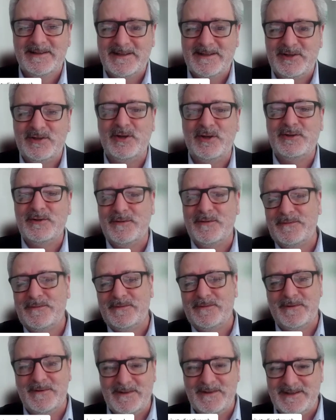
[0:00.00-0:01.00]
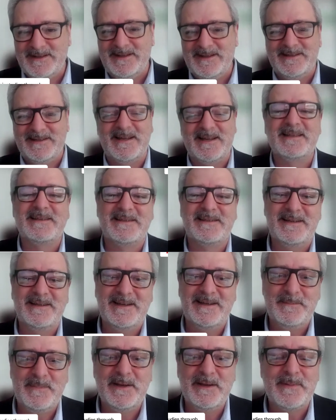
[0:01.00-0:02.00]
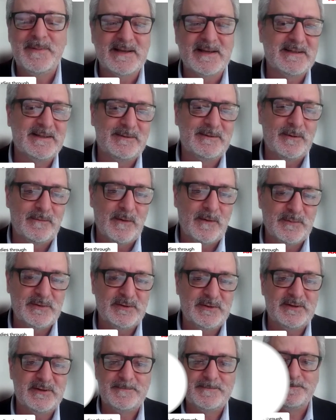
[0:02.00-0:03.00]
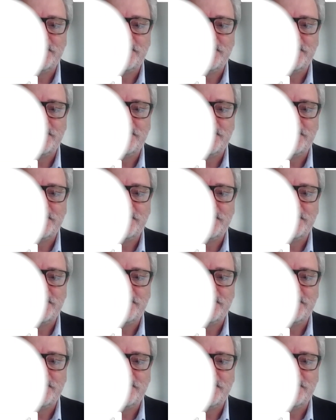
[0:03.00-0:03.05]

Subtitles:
The choice of in such a big basket of options.